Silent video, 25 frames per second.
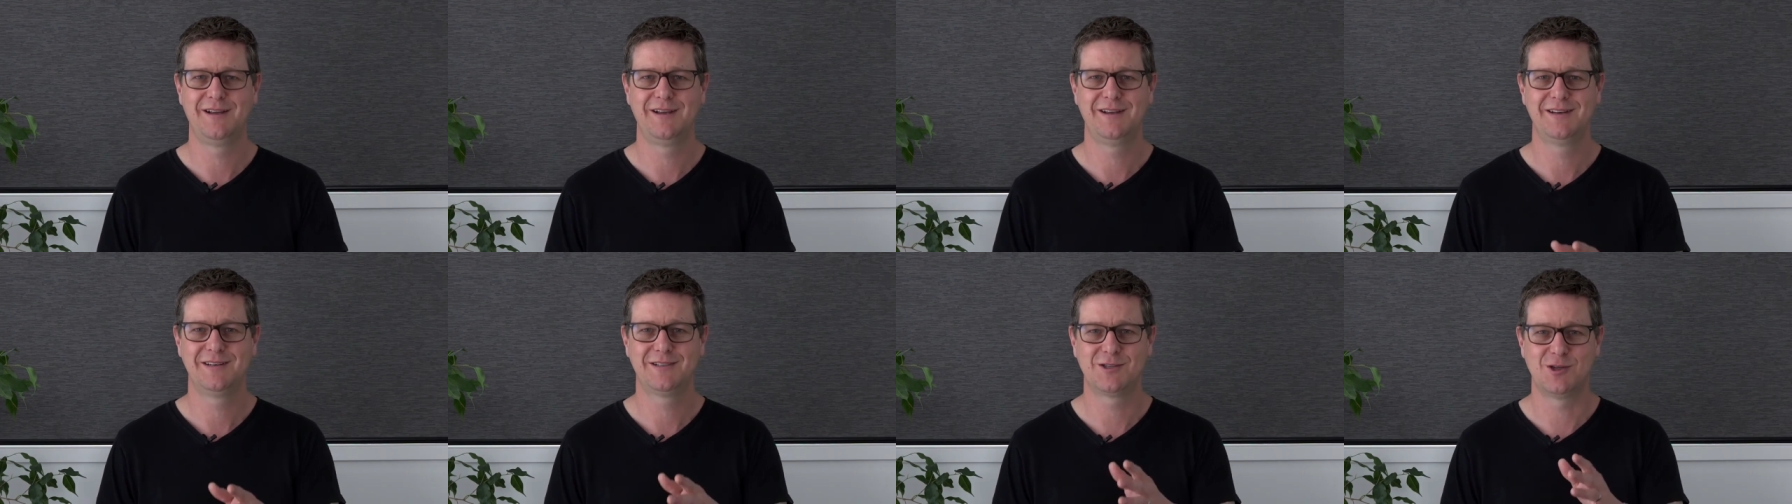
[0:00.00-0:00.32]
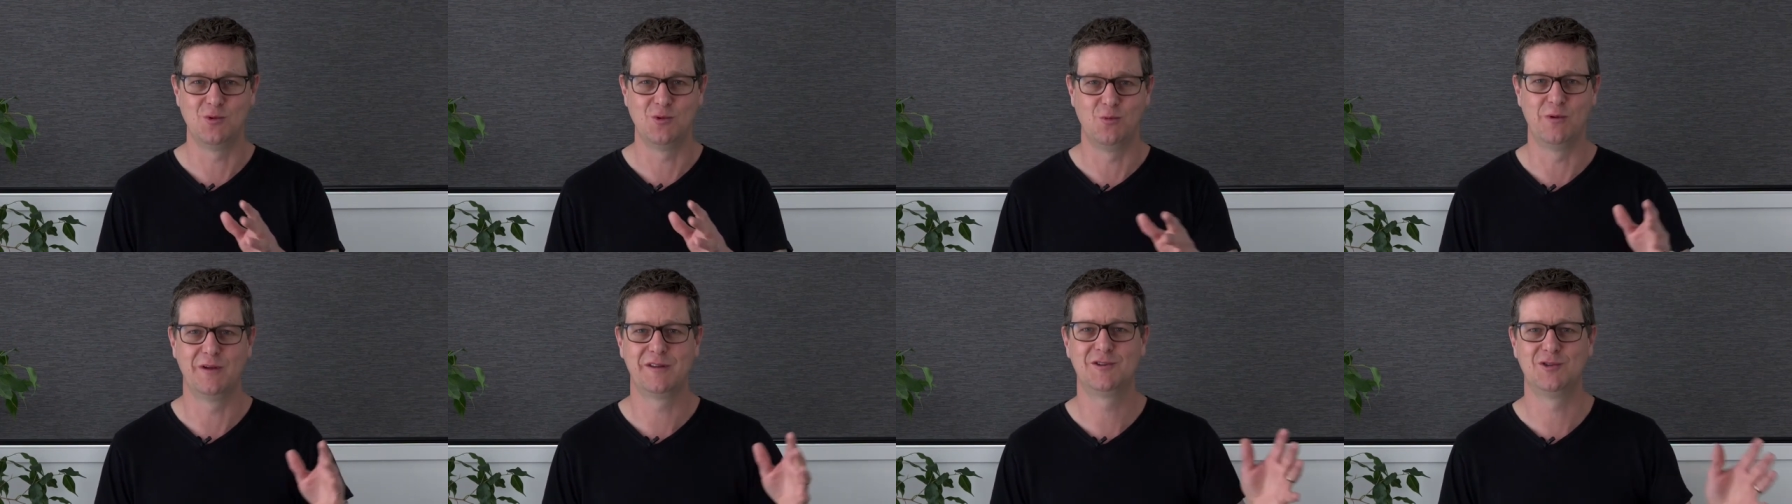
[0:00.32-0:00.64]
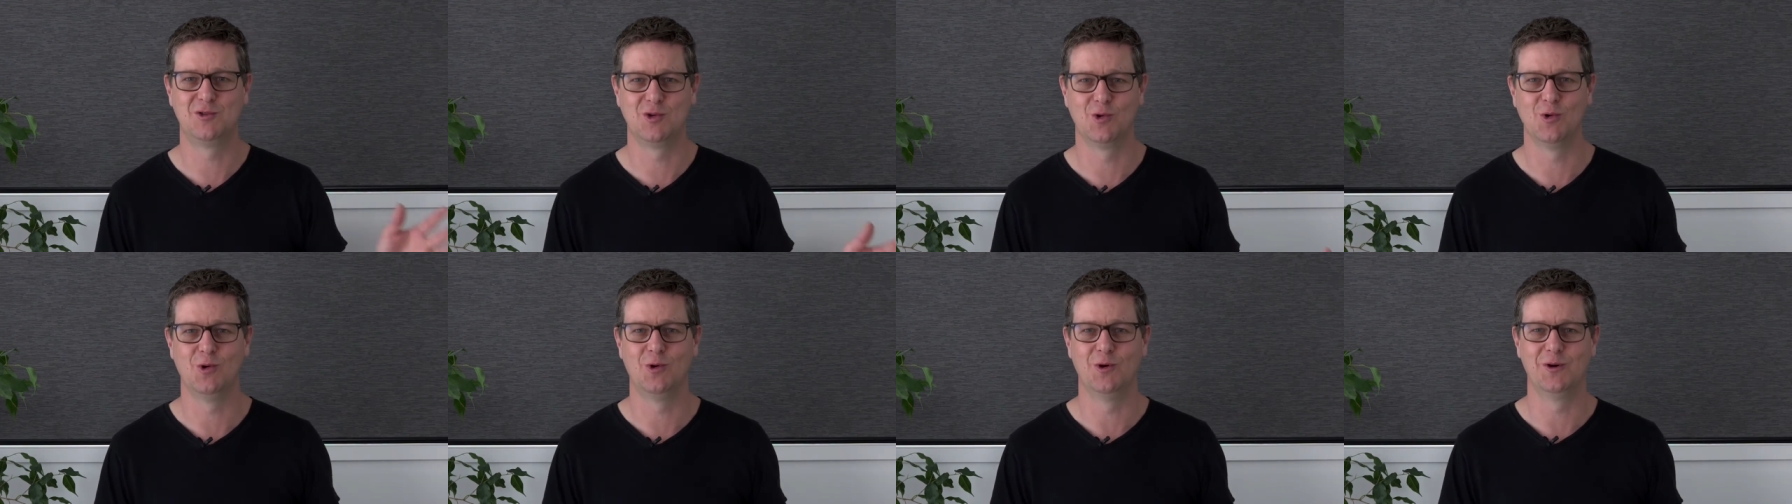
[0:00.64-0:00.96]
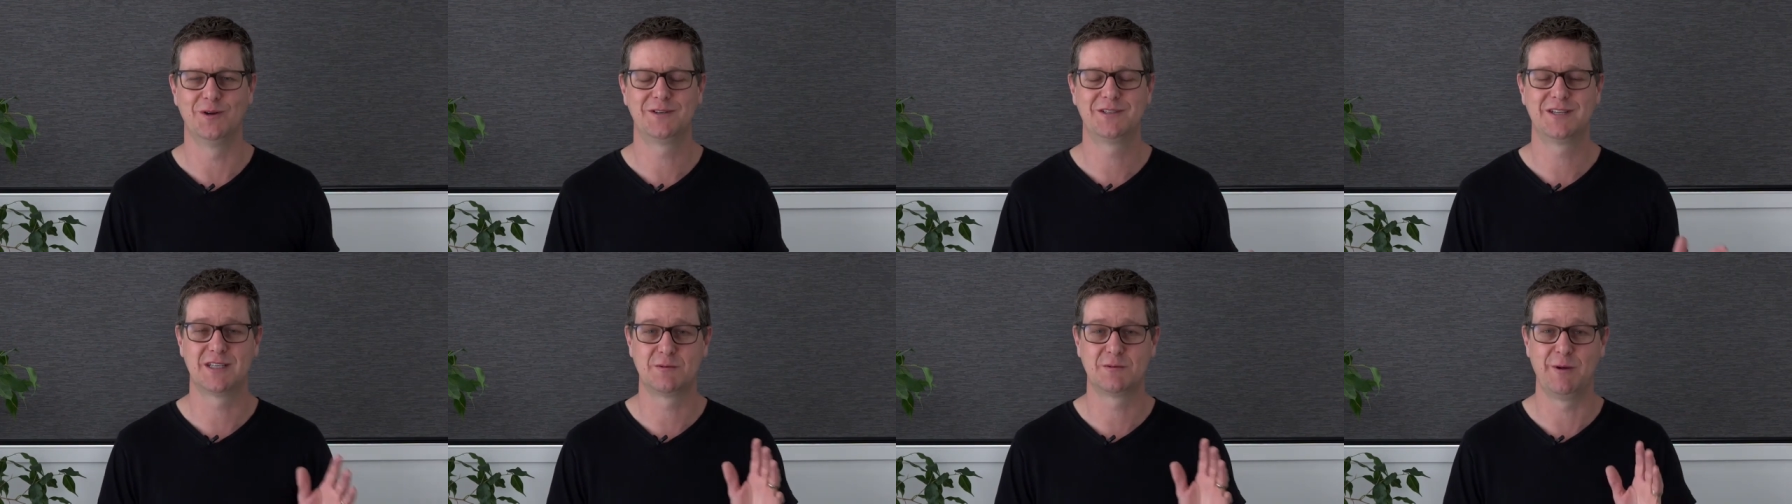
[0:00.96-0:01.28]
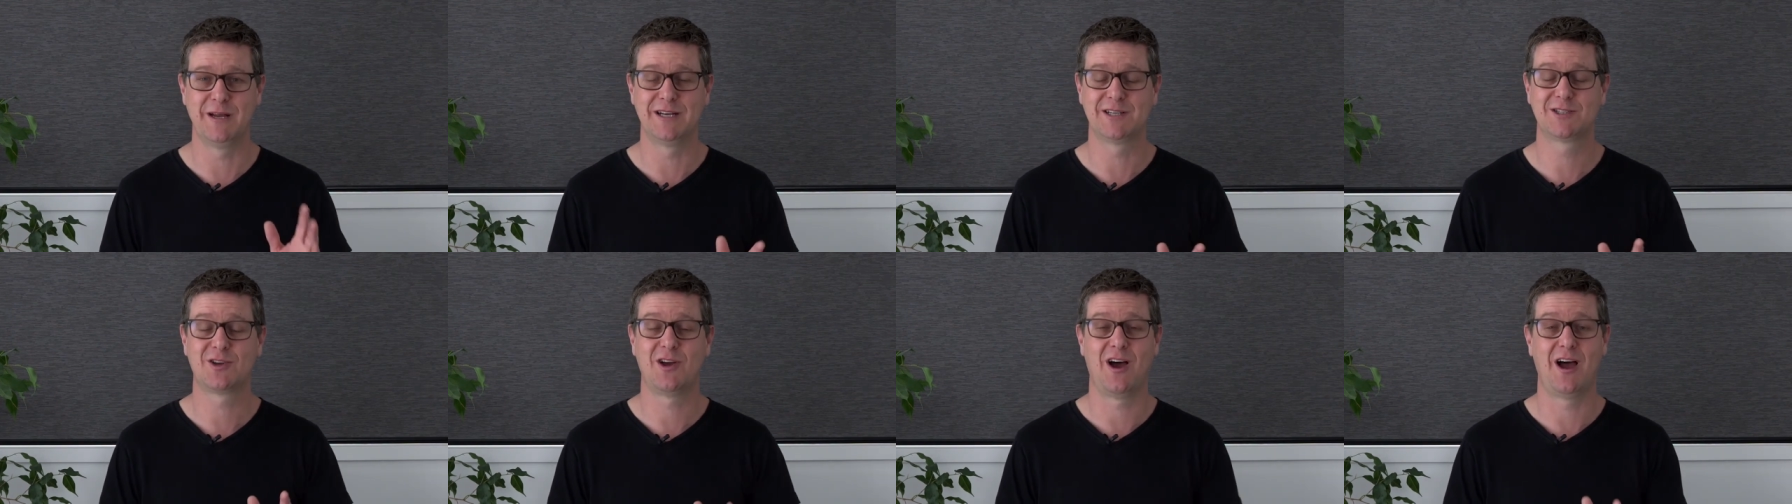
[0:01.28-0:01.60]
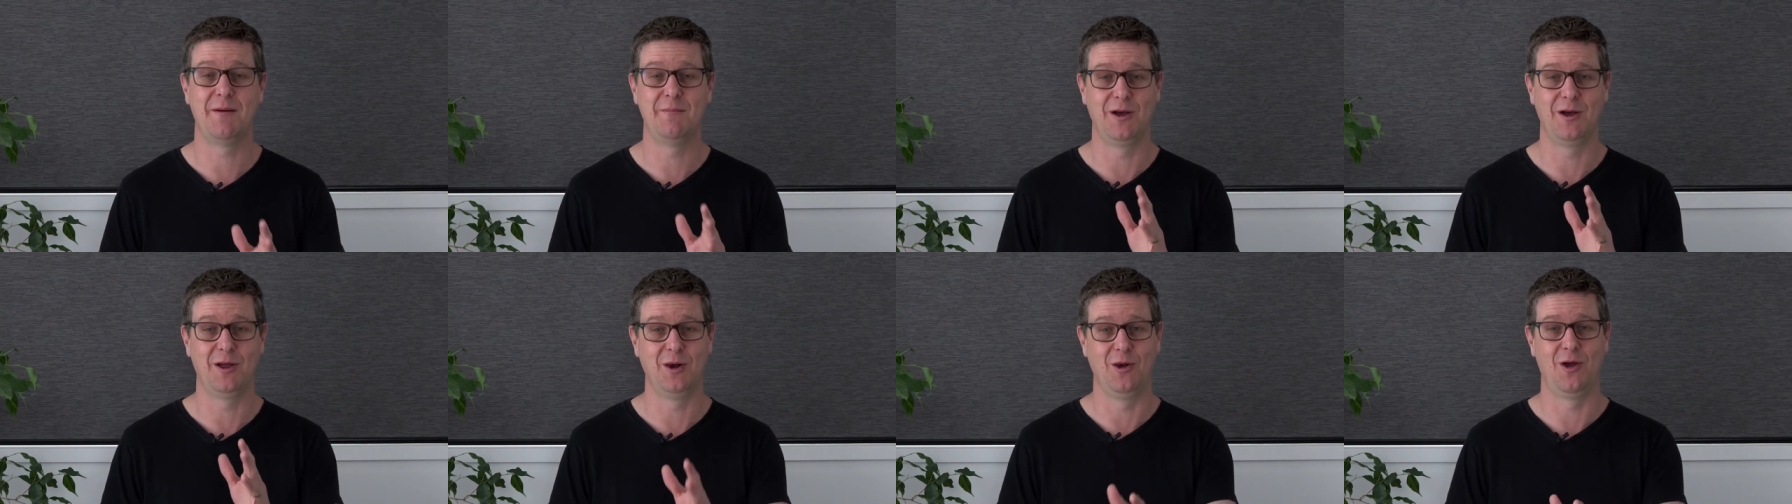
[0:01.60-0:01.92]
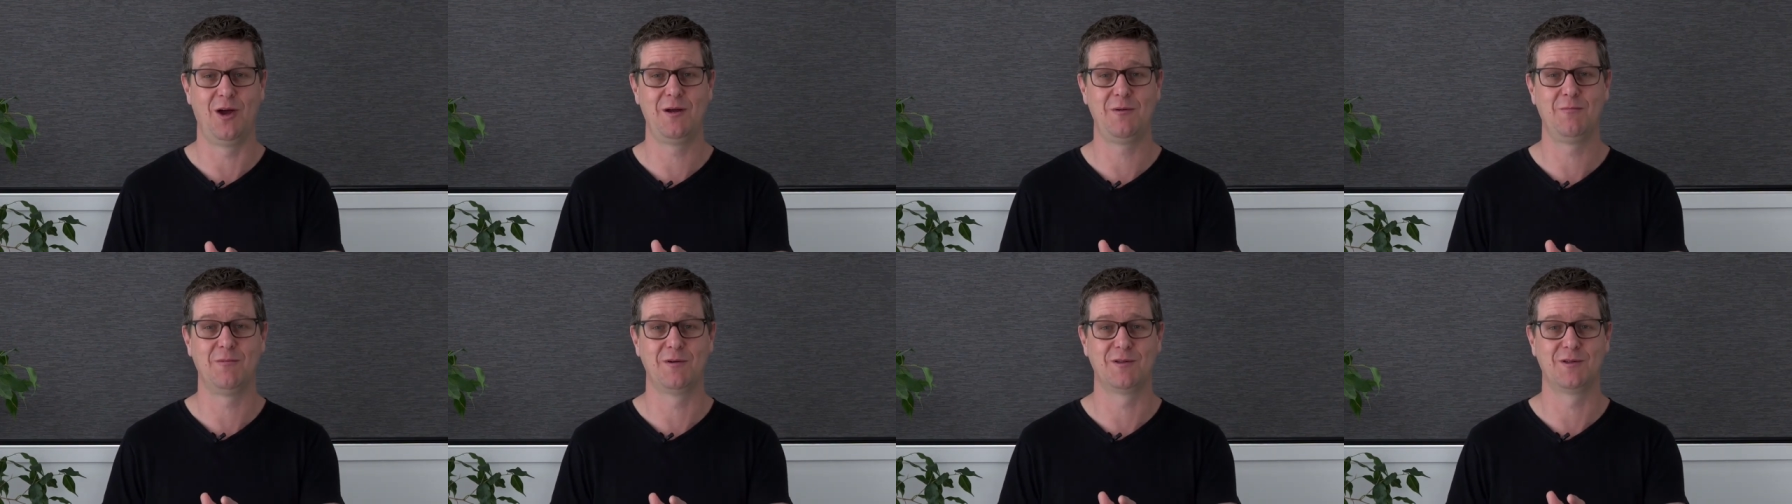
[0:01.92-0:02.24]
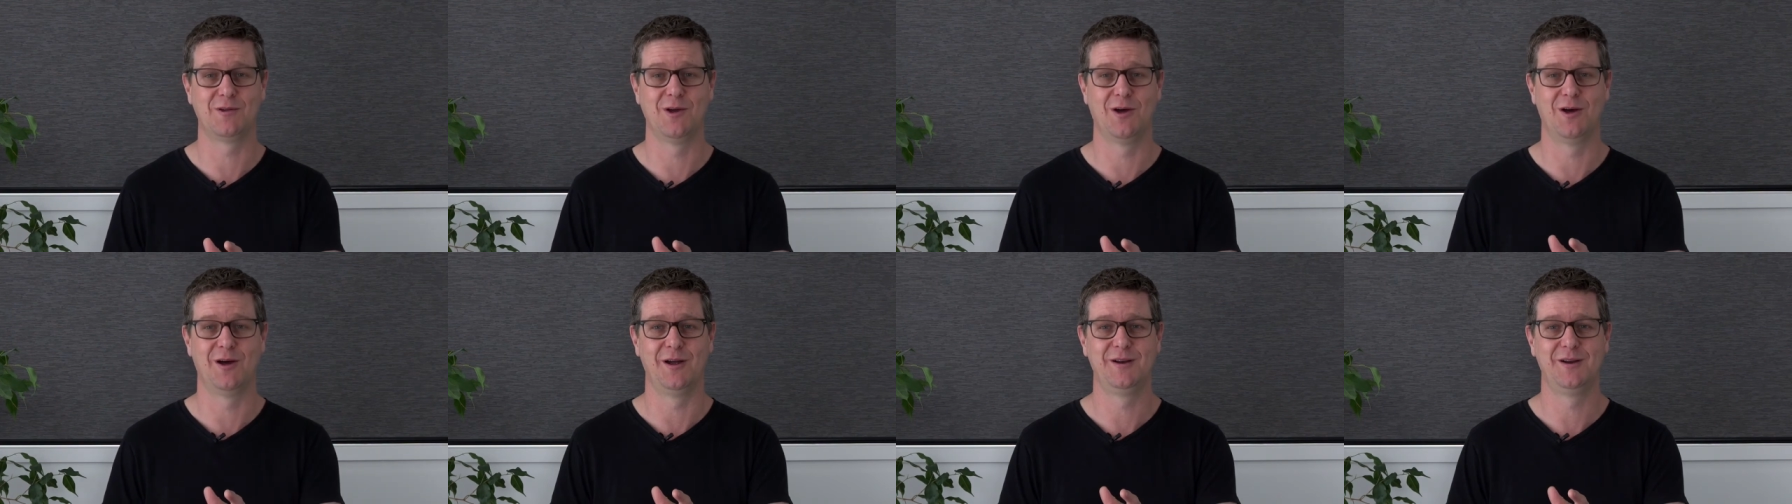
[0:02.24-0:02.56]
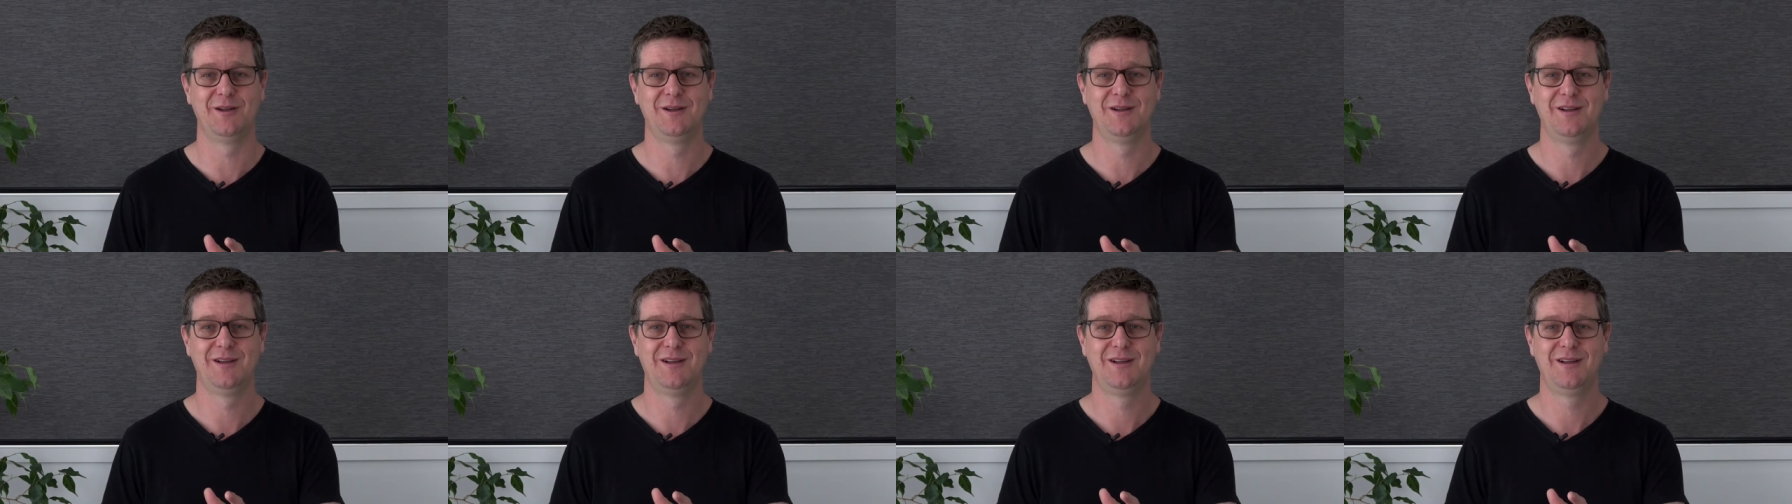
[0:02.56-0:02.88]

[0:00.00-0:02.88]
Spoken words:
to withdraw, to spend time alone with God,